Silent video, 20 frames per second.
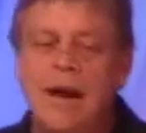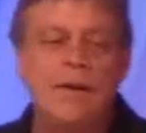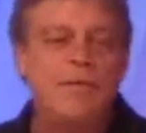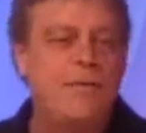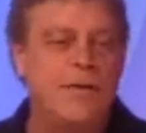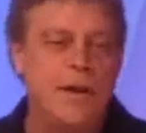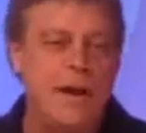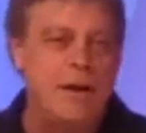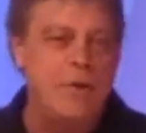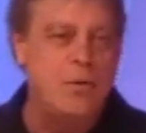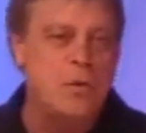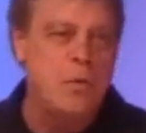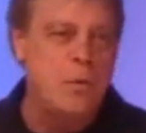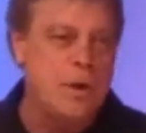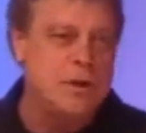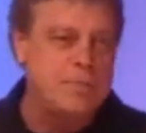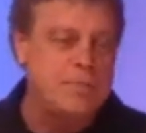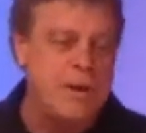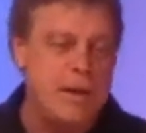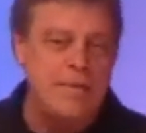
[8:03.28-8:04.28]
I forget who it
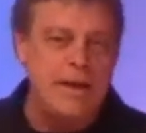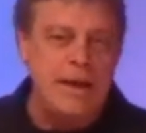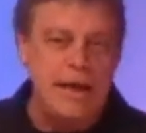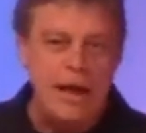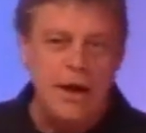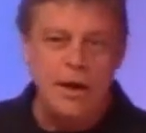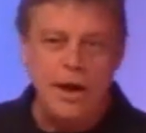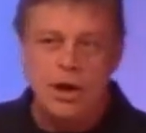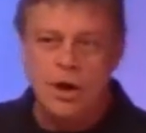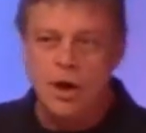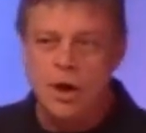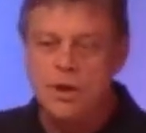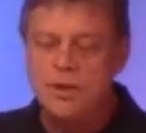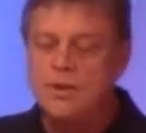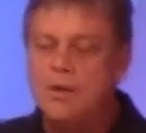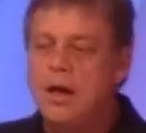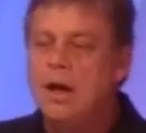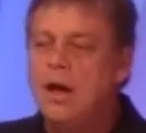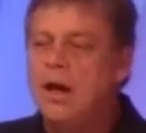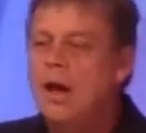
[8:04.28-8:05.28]
was, probably Gary
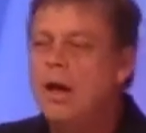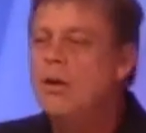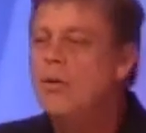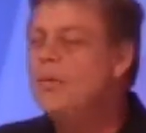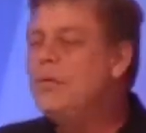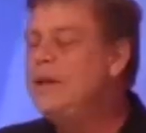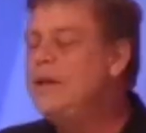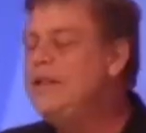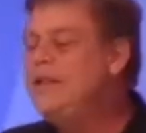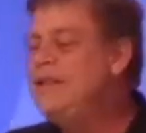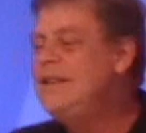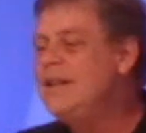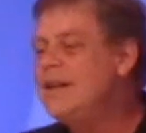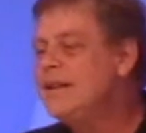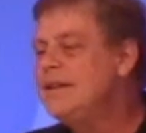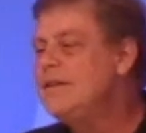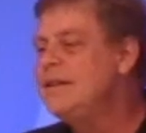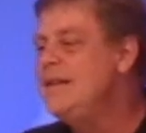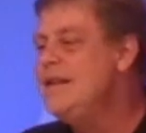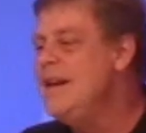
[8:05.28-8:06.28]
Kurtz. We
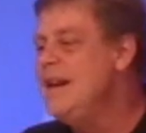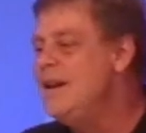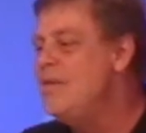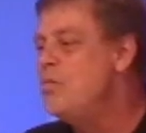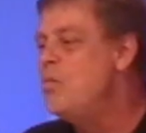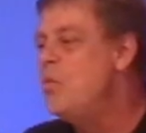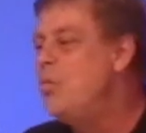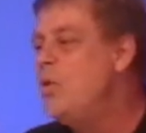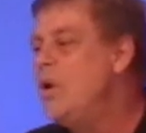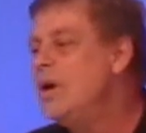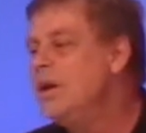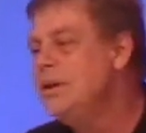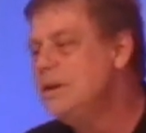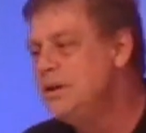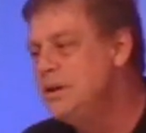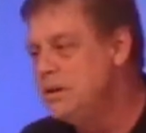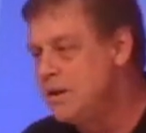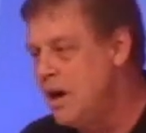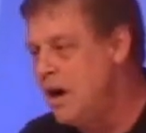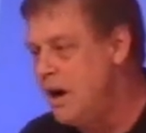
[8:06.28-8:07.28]
just need one
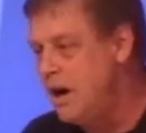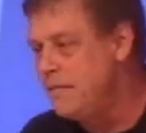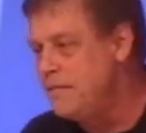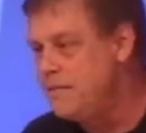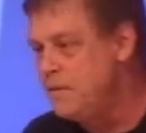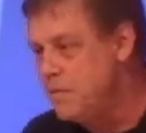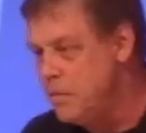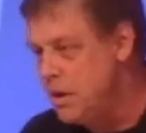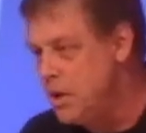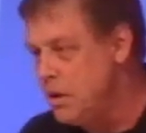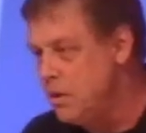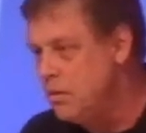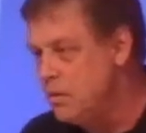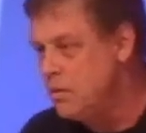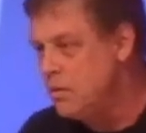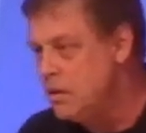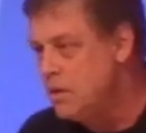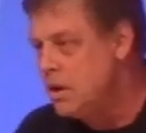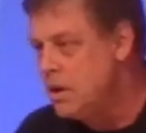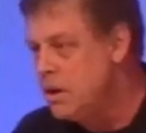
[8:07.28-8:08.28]
shot from you
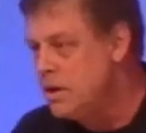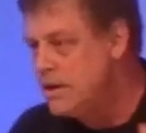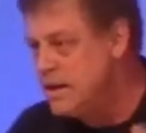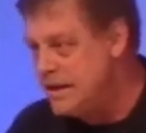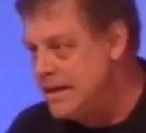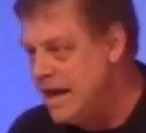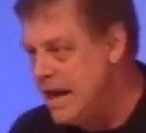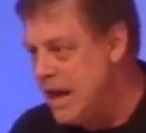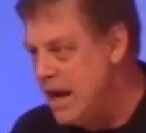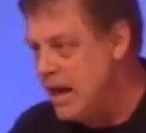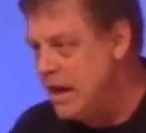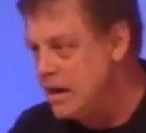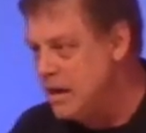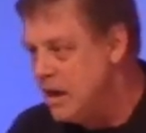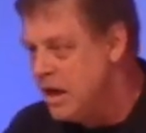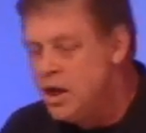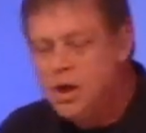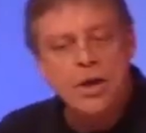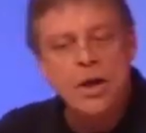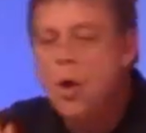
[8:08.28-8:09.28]
today.
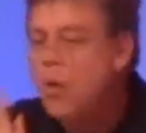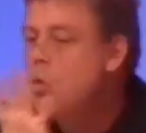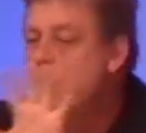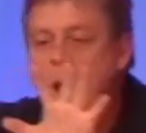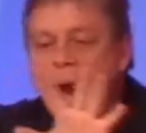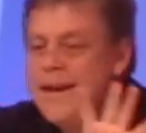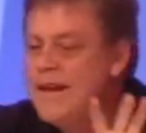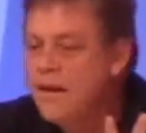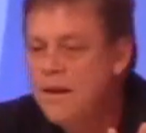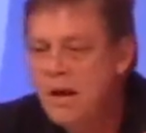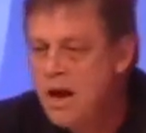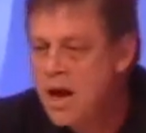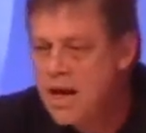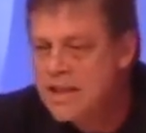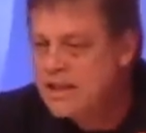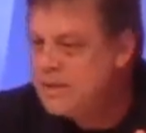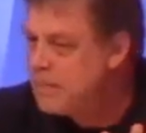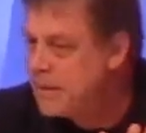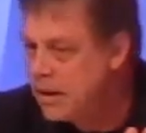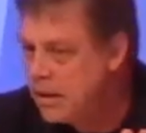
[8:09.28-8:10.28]
You go right to the
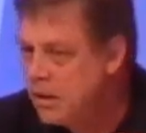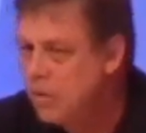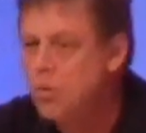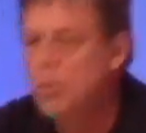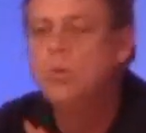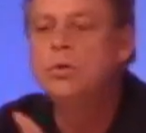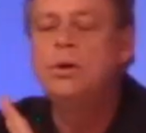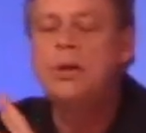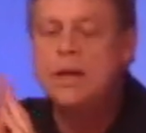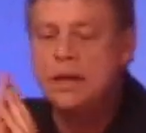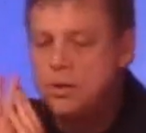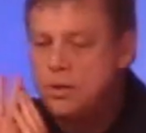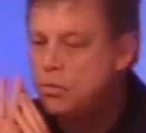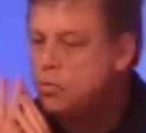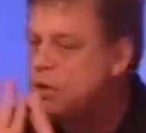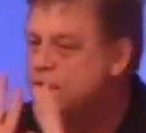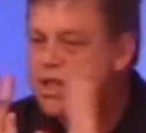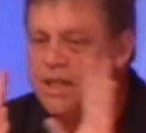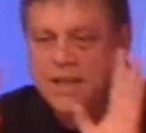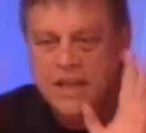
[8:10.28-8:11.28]
hospital, we
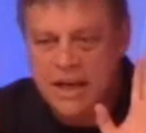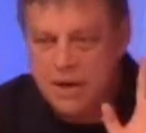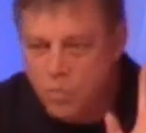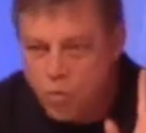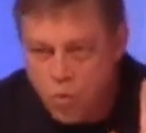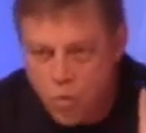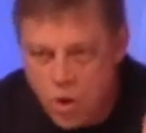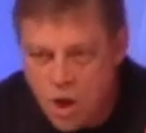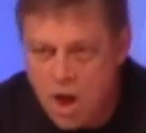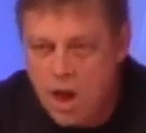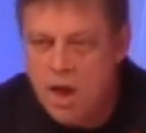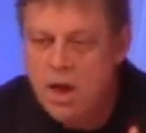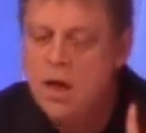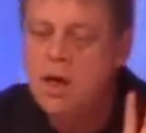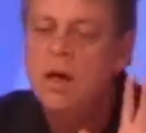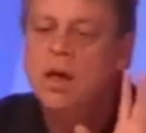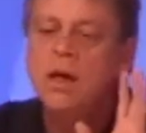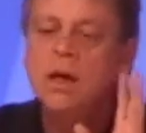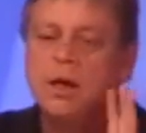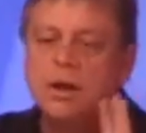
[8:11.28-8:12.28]
just need
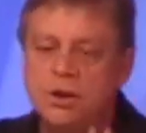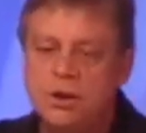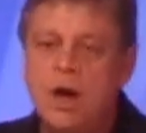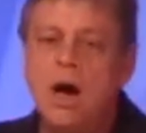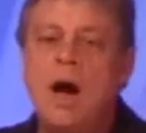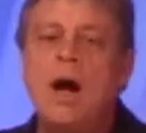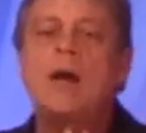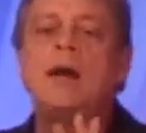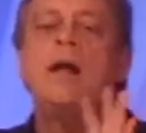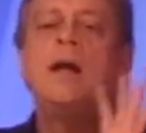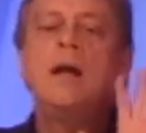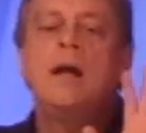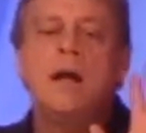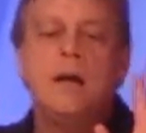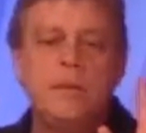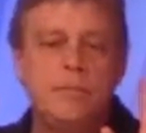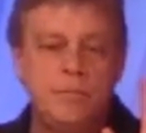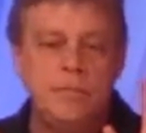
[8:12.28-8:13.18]
one shot.